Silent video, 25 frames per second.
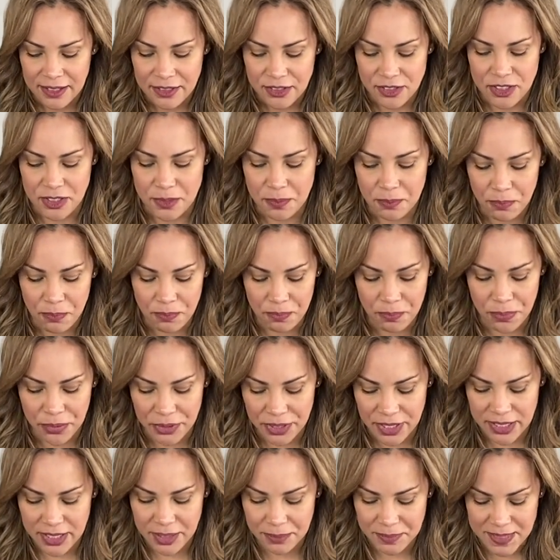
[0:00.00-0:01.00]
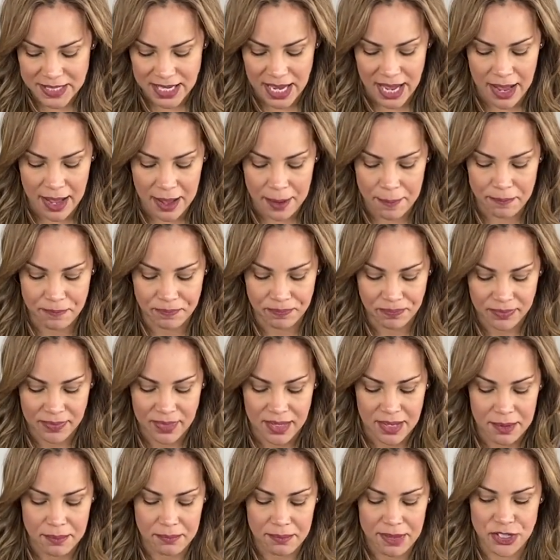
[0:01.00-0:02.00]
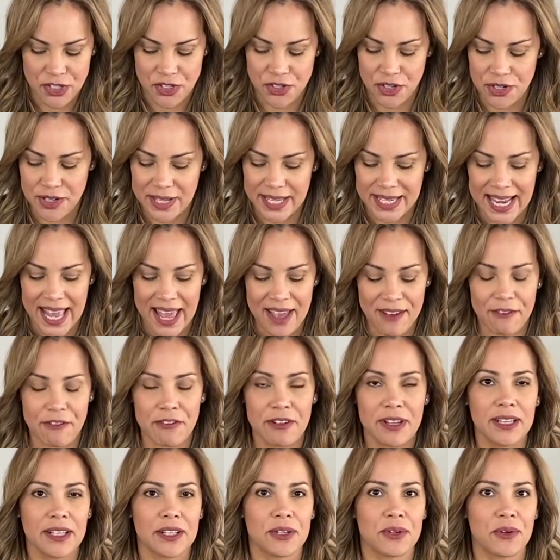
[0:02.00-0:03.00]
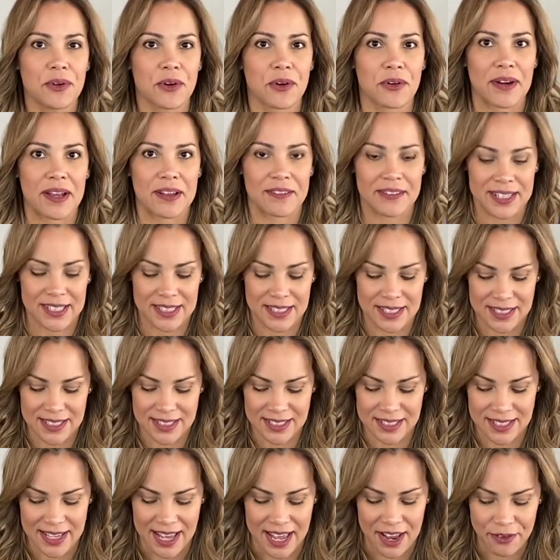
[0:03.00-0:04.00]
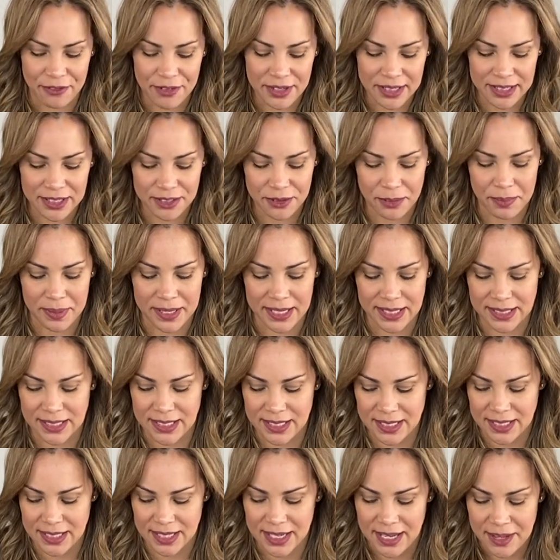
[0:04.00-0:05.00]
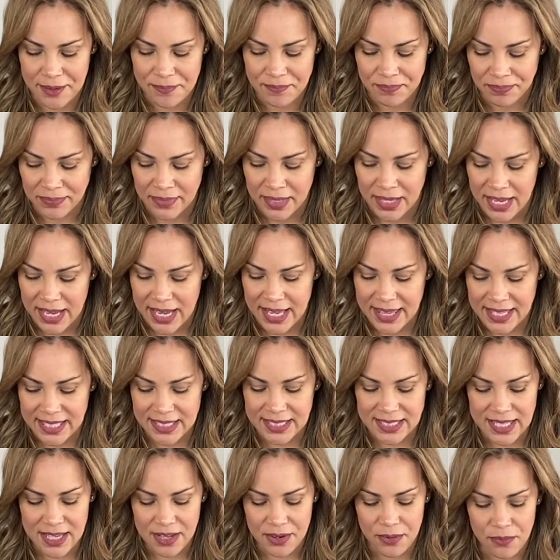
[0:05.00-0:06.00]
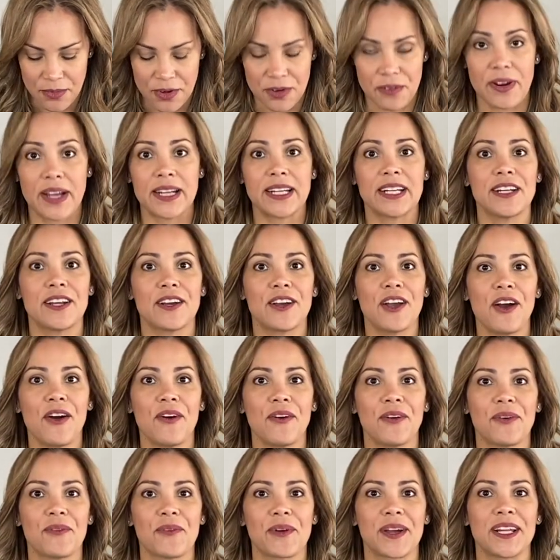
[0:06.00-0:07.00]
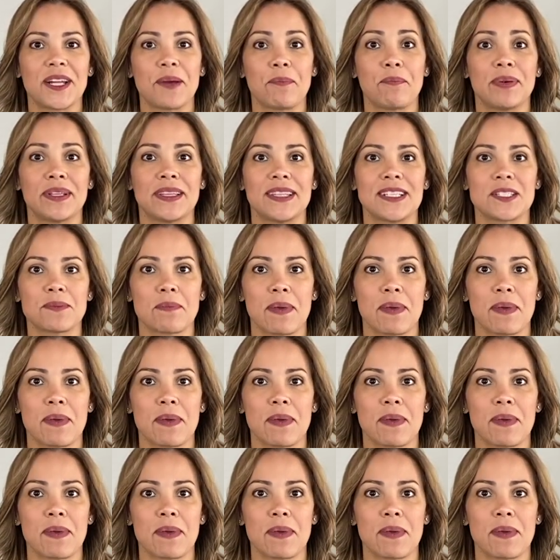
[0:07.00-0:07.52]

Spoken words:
just put it up top. Make sure you get every little crevice, every little bit. And that's it. We're ready to go. We're going to put this